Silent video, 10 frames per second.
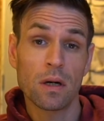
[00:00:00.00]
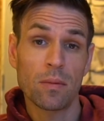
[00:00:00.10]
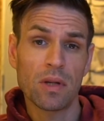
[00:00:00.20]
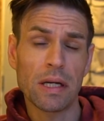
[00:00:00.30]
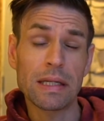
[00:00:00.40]

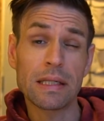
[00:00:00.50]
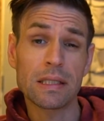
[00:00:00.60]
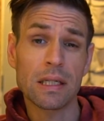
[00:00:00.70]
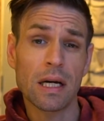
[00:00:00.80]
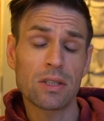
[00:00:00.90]
The idea
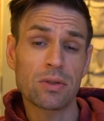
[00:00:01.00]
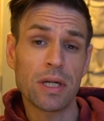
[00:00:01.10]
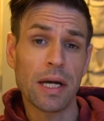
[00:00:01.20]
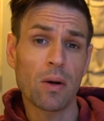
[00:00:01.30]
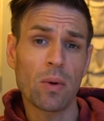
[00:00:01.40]
is not to
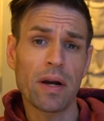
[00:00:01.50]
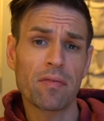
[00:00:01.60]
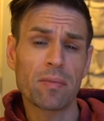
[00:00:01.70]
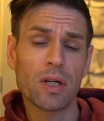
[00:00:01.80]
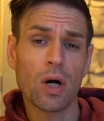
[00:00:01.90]
take away
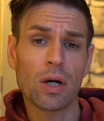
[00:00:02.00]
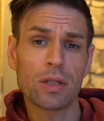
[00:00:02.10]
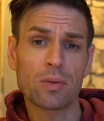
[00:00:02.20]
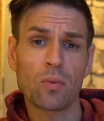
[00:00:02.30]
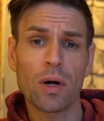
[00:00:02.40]
from the
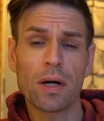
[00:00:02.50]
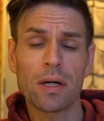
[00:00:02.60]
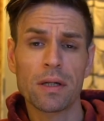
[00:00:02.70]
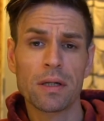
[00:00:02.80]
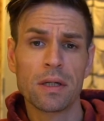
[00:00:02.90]
artist's work,
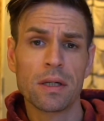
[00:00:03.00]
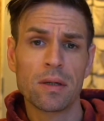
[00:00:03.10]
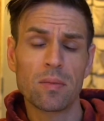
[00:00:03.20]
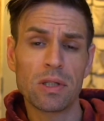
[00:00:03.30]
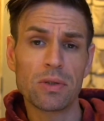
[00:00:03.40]

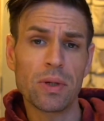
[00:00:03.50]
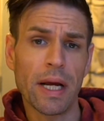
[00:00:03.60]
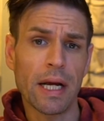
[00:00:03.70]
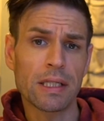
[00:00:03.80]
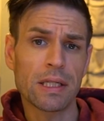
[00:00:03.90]
but to
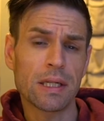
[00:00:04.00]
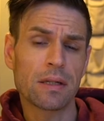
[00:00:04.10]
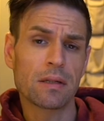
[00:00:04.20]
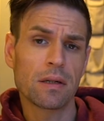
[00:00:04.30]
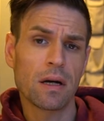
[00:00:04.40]
enhance it
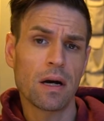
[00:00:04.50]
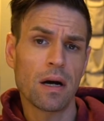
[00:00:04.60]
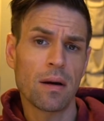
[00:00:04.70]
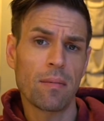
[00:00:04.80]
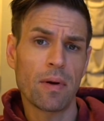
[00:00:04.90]

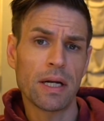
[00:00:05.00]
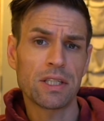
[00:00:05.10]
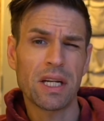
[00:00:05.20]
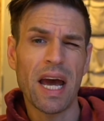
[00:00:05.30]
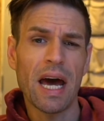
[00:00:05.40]
and
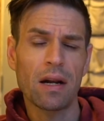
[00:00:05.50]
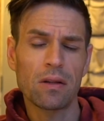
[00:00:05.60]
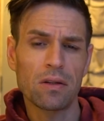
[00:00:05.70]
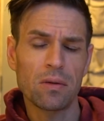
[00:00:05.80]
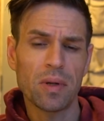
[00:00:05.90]
just add a
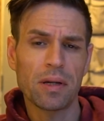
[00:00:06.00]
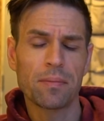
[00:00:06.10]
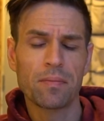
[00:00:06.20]
little bit.